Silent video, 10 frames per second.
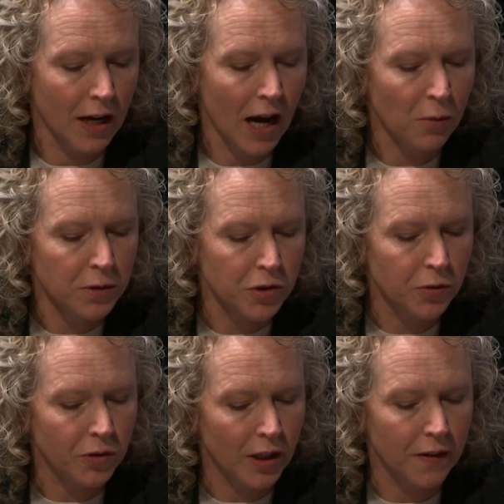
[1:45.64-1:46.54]
How would you
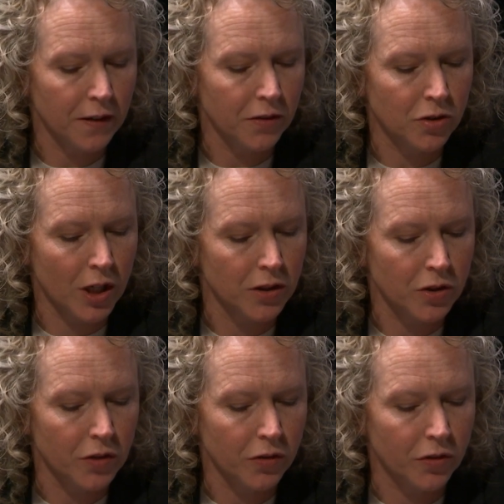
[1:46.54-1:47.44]
say these
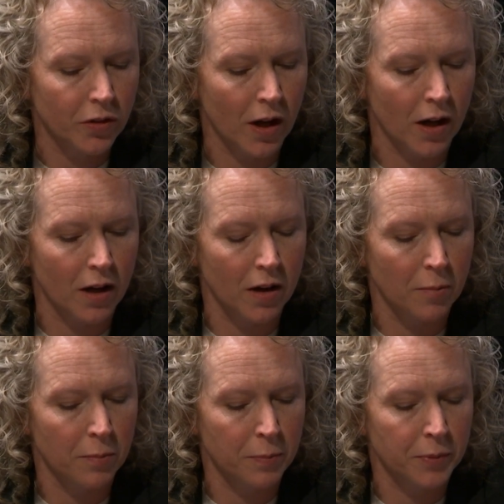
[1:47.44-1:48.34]
changes
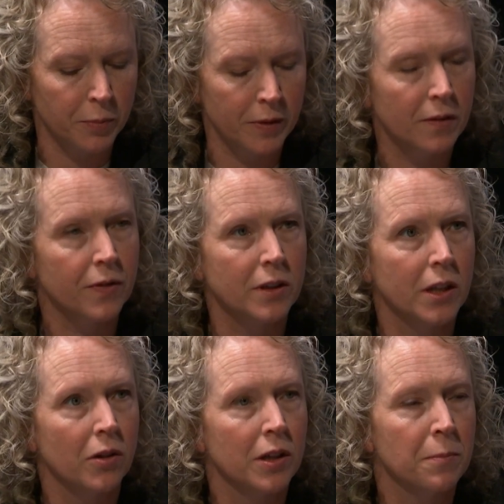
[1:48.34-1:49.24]
specifically
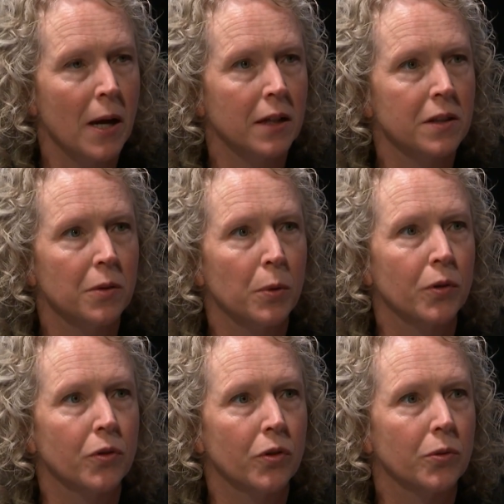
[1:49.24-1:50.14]
are impacting
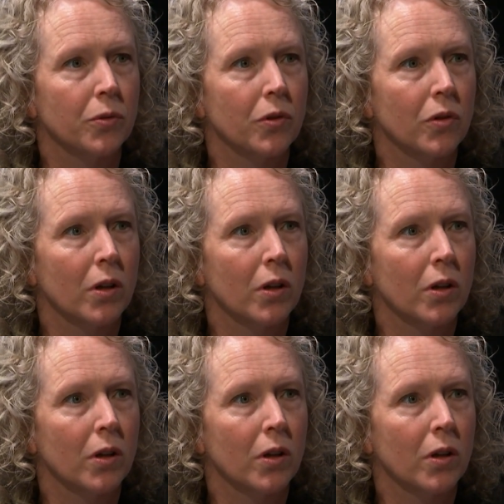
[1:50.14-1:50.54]
pursuits?